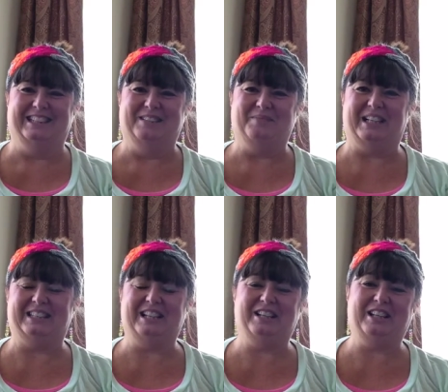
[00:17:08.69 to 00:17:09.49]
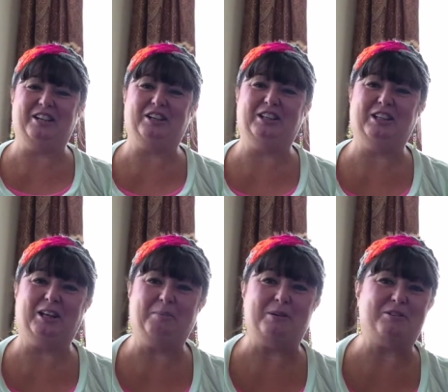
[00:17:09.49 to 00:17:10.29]
But they're, they're good
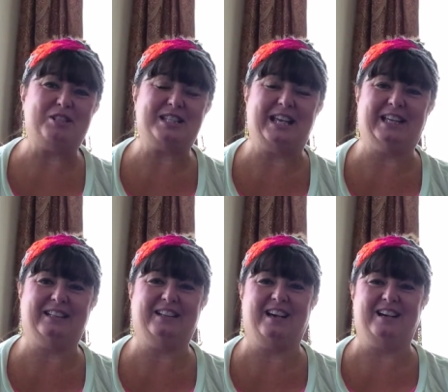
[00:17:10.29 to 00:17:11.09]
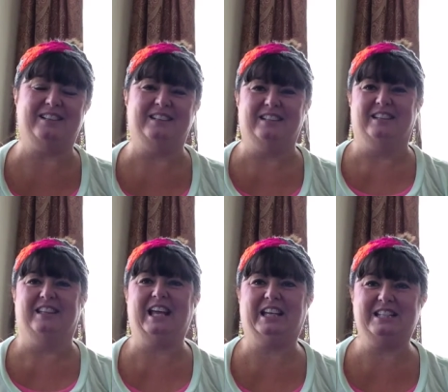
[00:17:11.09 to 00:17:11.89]
little pooches. They can, uh,
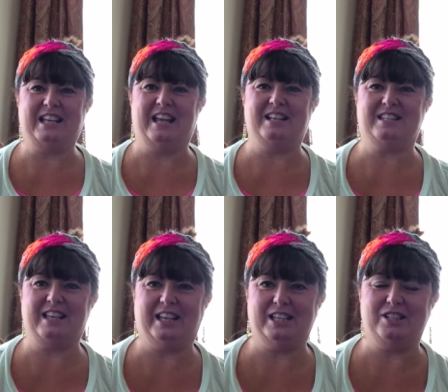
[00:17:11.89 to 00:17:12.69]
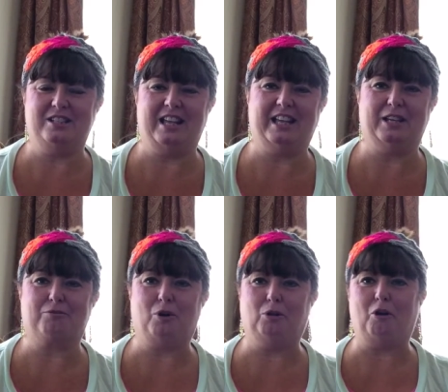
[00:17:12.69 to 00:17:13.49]
they can dance. They can, they can
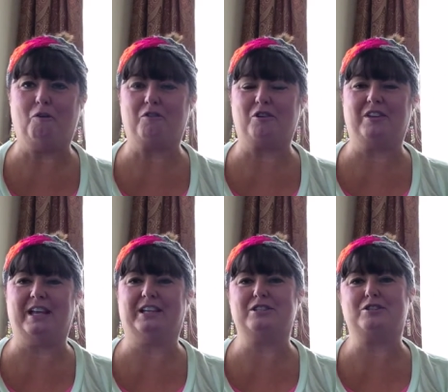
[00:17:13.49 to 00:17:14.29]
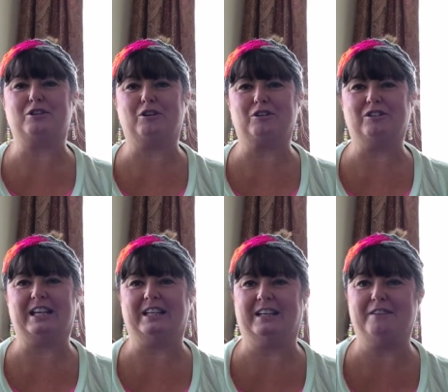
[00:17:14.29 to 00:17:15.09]
roll over. They can circle.
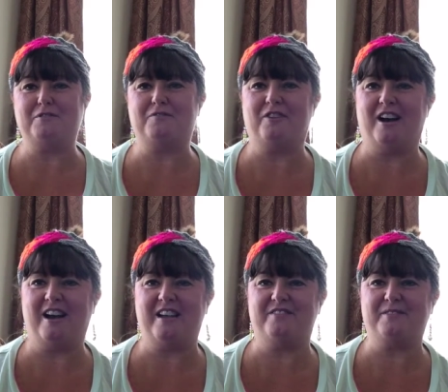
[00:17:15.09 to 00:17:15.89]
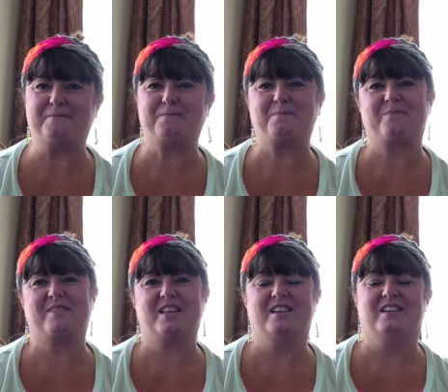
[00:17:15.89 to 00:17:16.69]
They can give you five.
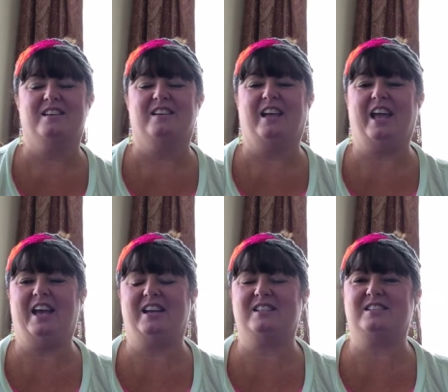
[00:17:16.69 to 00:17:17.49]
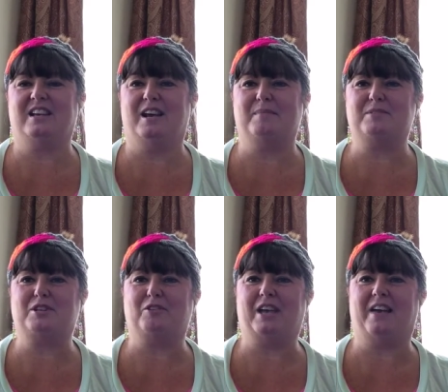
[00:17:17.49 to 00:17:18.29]
And um,
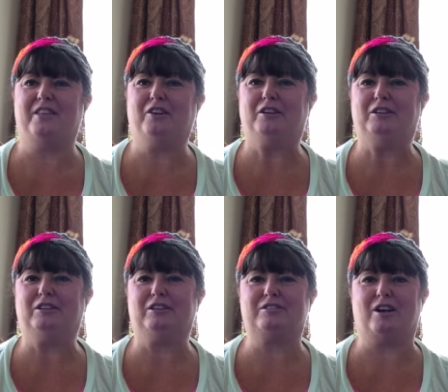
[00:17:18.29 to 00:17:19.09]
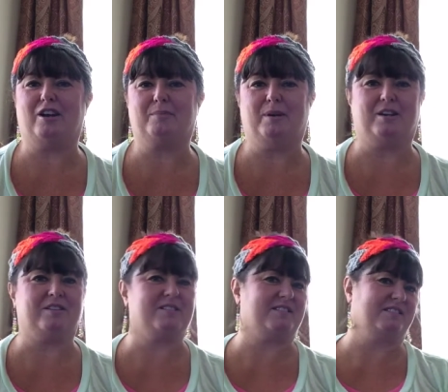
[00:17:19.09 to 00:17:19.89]
so, yeah, they're good little dog
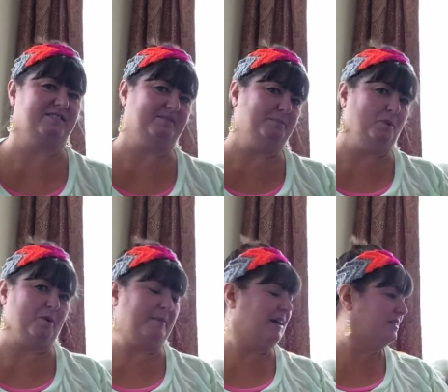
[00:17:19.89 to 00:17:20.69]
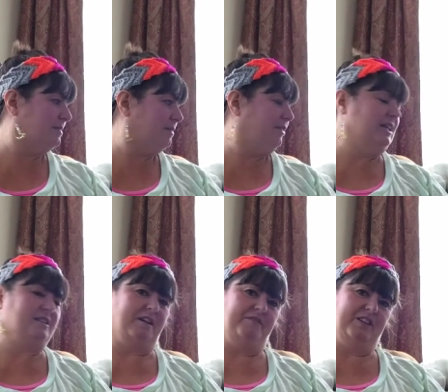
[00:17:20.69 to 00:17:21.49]
models. Poor Maximo. He's
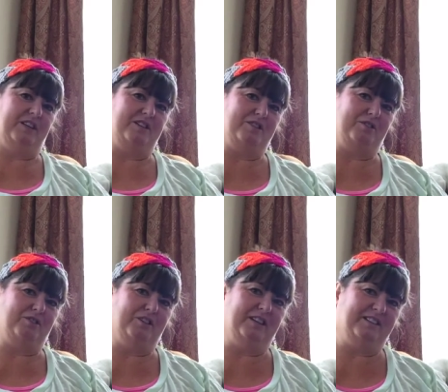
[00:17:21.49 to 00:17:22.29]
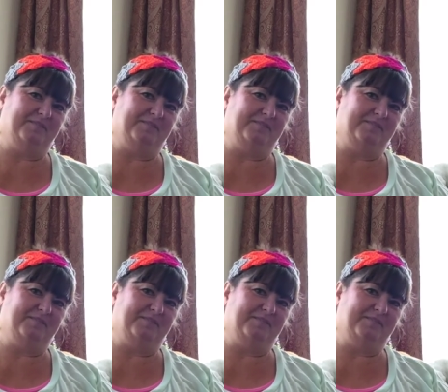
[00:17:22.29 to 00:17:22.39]
not feeling too good.